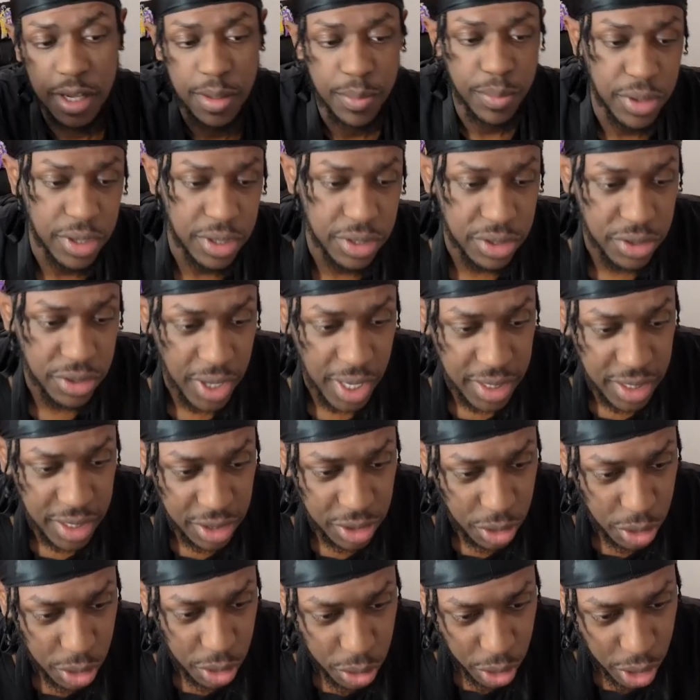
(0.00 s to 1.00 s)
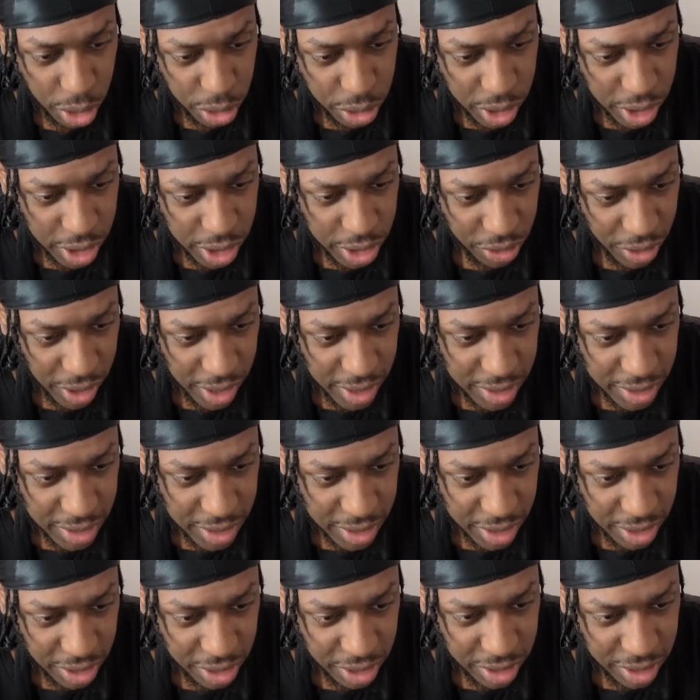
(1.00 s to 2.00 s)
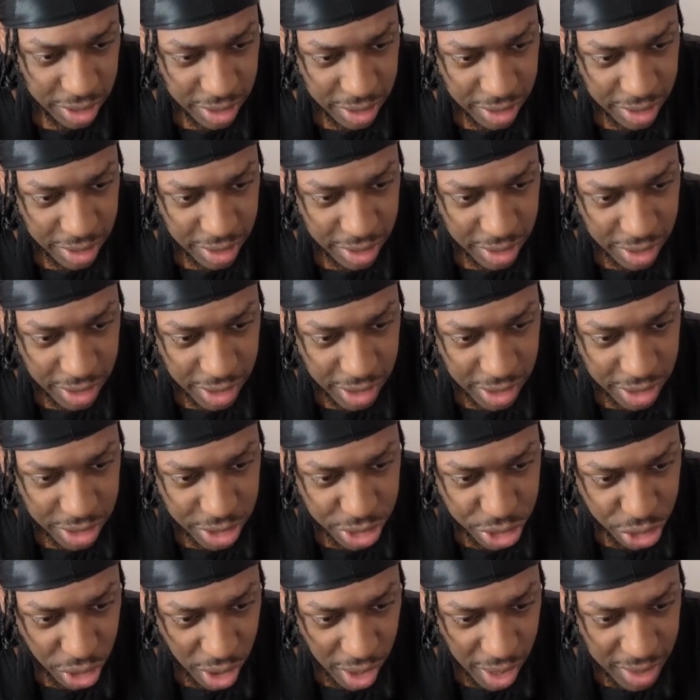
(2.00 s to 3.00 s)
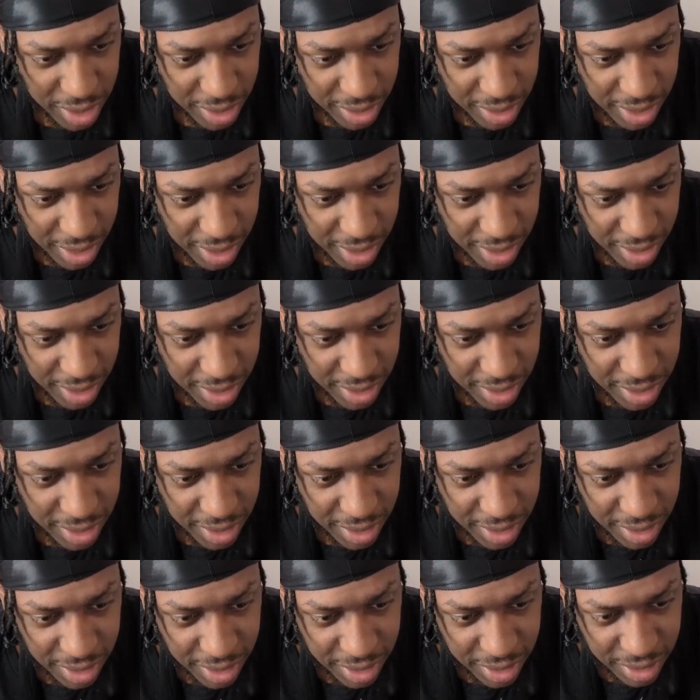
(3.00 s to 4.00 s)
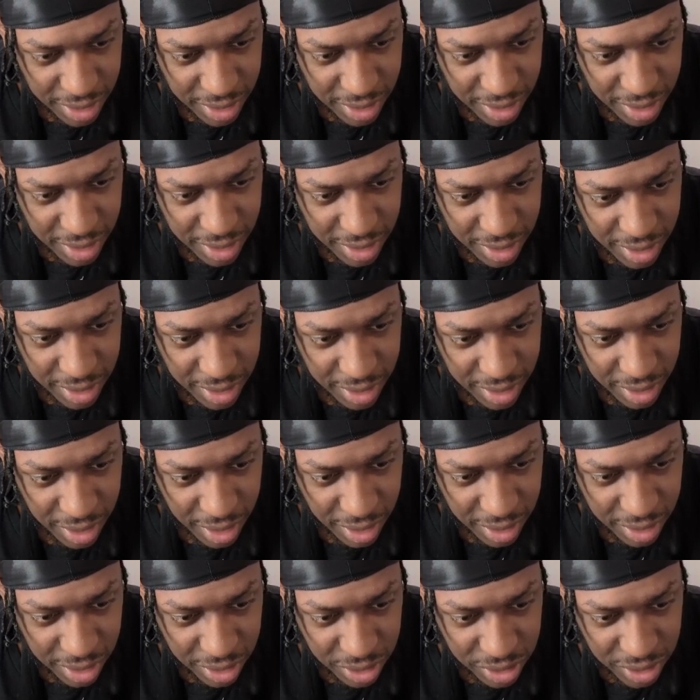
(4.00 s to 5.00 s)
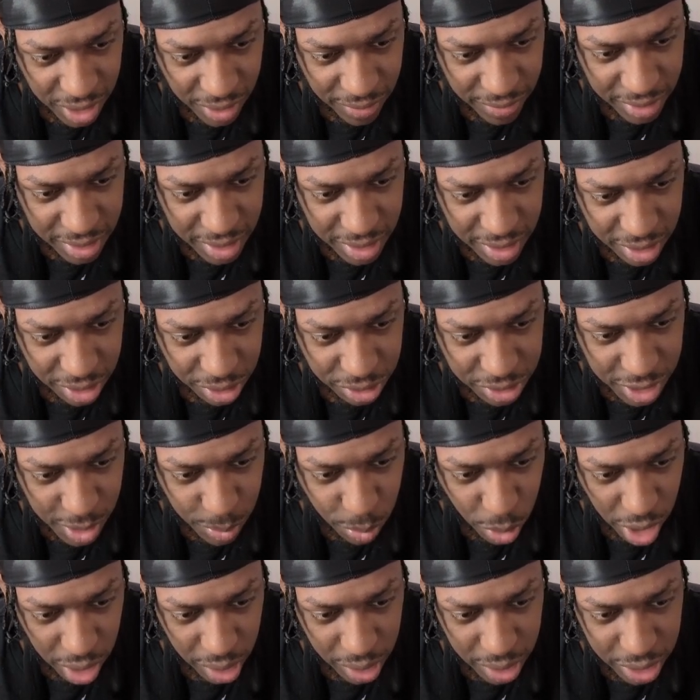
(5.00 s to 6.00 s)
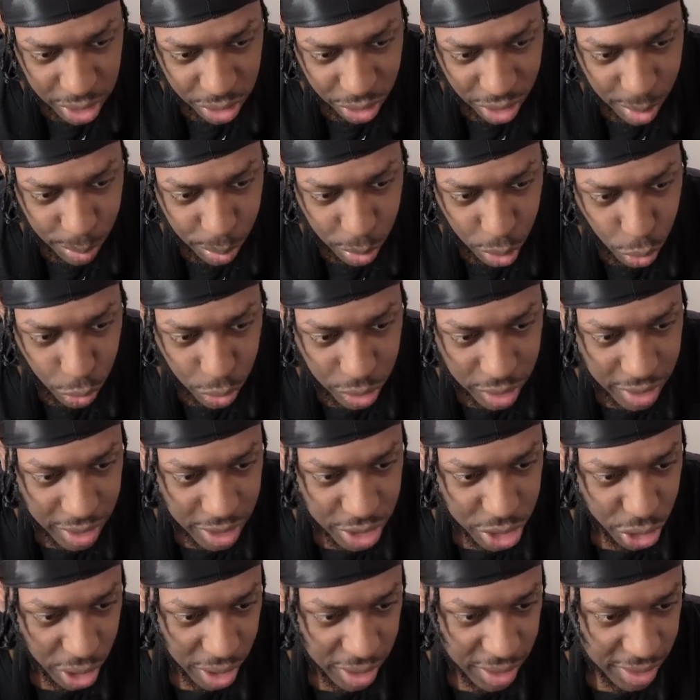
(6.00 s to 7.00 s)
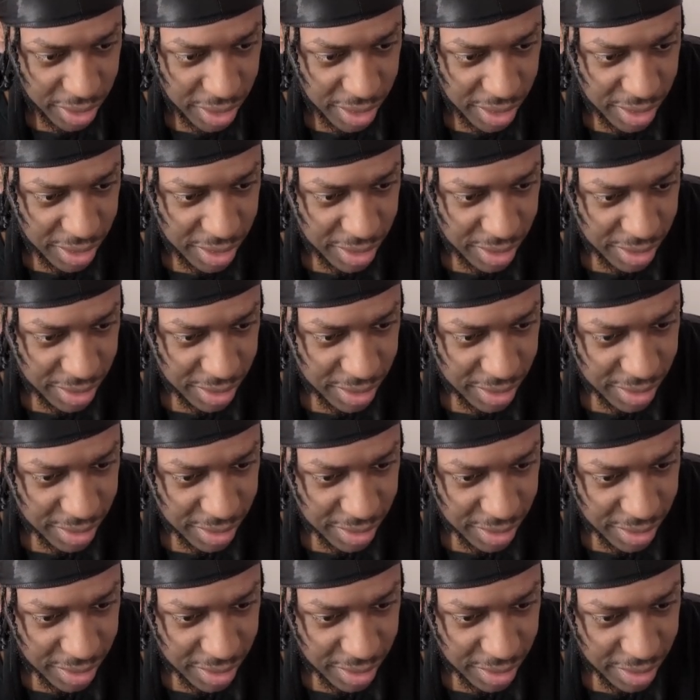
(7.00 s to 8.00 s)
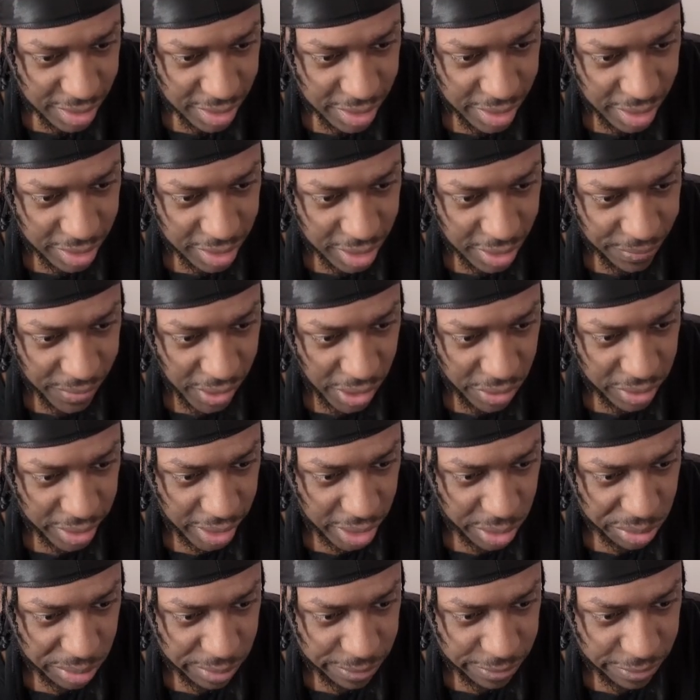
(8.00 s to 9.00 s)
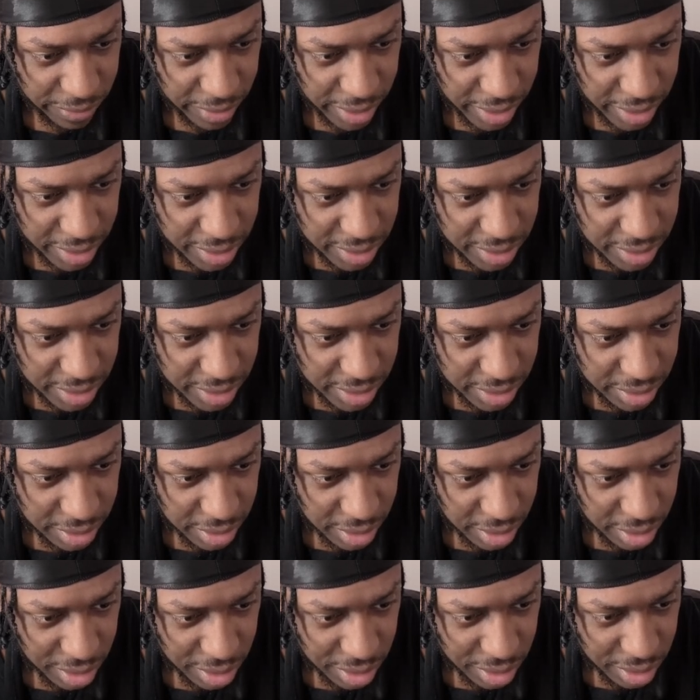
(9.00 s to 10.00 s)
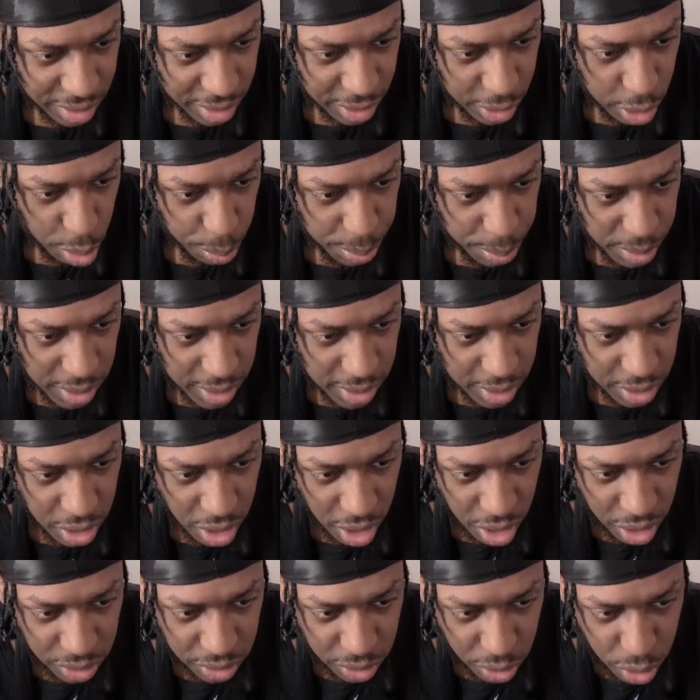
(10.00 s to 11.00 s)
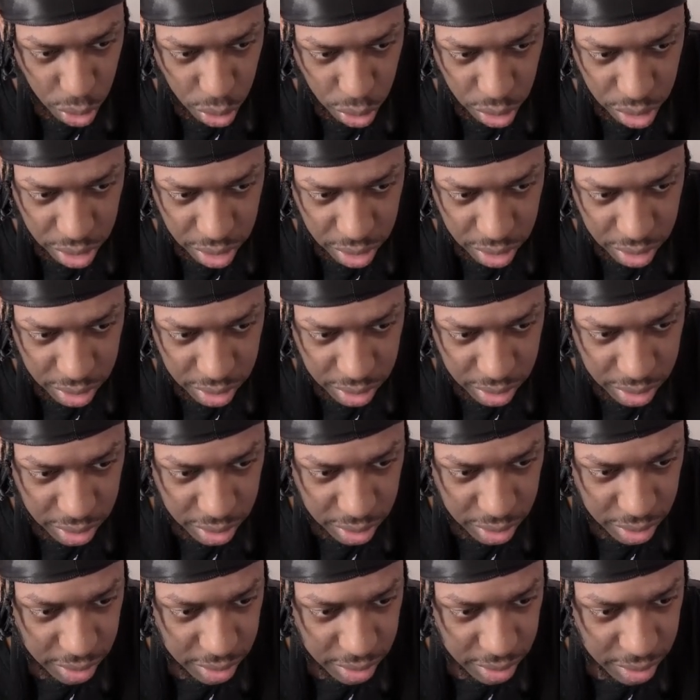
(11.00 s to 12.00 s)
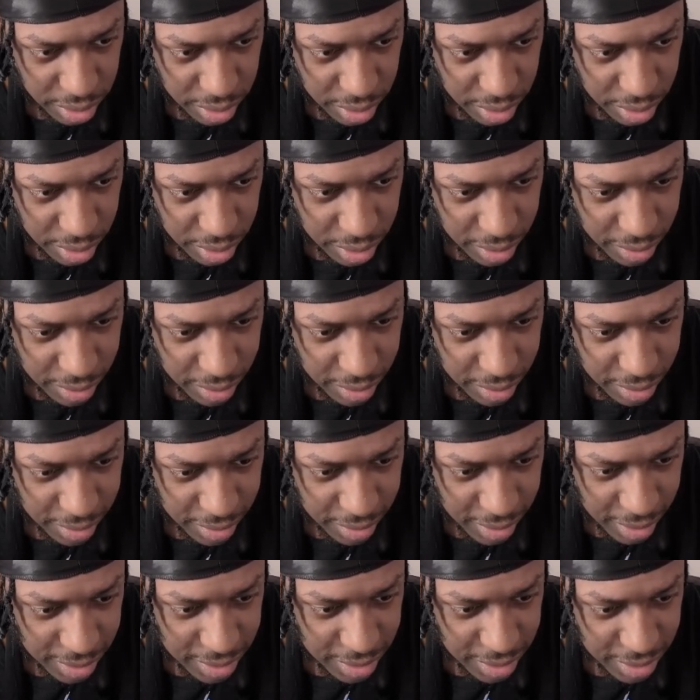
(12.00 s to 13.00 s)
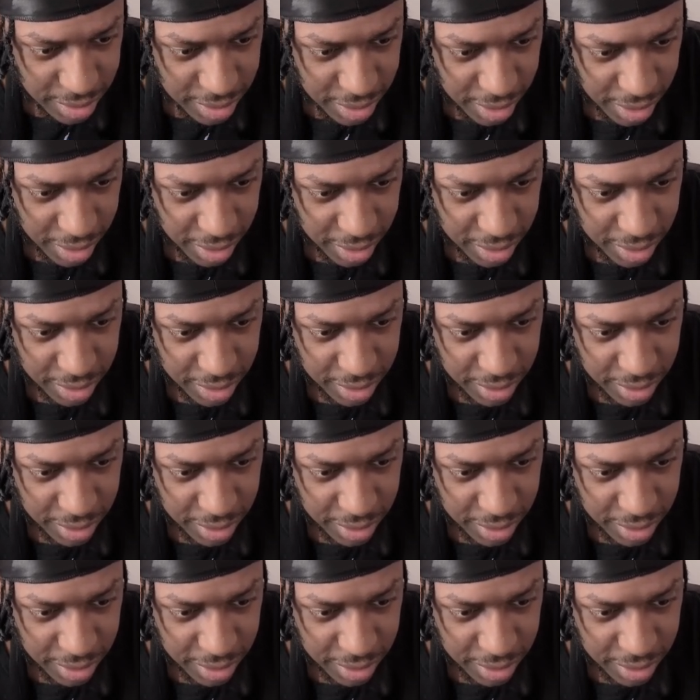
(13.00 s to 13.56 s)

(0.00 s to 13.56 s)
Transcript: But you got the little Krogunk right here, trying to get it. And then you see like the little Team Rocket grunt moving it, trying to get it. I love how it like reflects. Little Pika doll in the corner. That's sick.